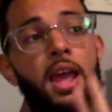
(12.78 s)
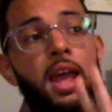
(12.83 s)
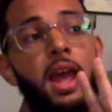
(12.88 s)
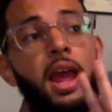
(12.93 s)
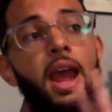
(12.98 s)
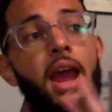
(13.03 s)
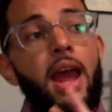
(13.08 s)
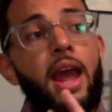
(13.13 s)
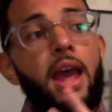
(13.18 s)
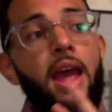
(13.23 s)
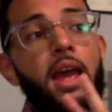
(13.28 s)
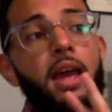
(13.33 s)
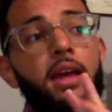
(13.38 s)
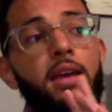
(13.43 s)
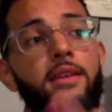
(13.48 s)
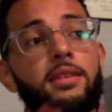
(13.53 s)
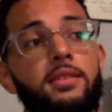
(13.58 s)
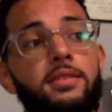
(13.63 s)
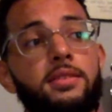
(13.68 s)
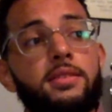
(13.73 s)

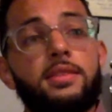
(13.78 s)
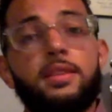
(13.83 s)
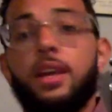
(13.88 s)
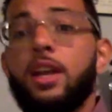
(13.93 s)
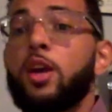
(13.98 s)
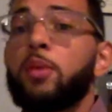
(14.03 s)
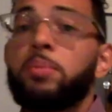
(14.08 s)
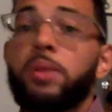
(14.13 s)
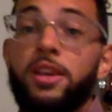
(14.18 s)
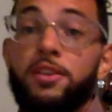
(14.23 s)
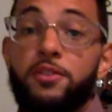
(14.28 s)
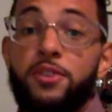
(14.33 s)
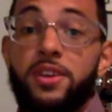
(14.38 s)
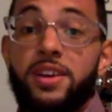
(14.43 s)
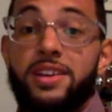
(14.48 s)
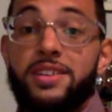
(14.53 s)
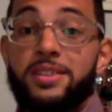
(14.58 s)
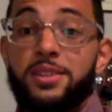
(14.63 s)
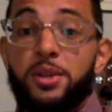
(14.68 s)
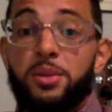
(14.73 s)
and then I'll play for you
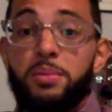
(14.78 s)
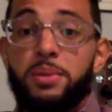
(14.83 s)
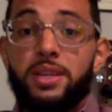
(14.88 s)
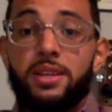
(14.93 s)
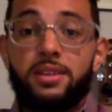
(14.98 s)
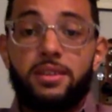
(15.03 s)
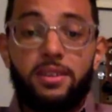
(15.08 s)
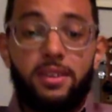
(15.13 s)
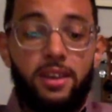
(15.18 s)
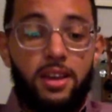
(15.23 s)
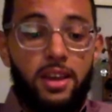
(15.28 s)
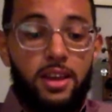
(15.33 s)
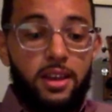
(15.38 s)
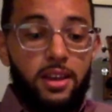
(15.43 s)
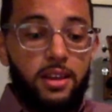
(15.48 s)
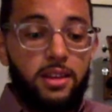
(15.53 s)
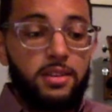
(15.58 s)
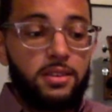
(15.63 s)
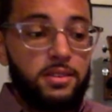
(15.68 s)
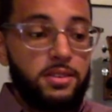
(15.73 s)
guys a little bit,
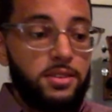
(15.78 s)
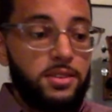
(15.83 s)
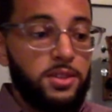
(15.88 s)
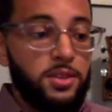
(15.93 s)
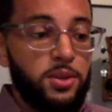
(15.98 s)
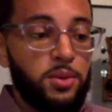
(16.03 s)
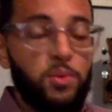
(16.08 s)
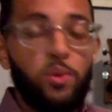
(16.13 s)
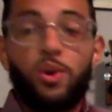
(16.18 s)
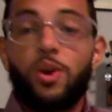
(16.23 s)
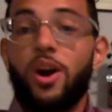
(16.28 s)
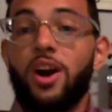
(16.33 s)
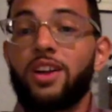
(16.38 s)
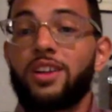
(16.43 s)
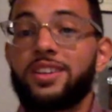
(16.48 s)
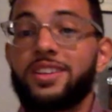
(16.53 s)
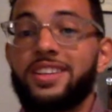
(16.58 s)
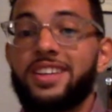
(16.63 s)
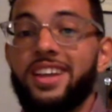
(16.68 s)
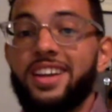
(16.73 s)
and we'll call it
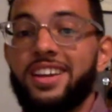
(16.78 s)
a day.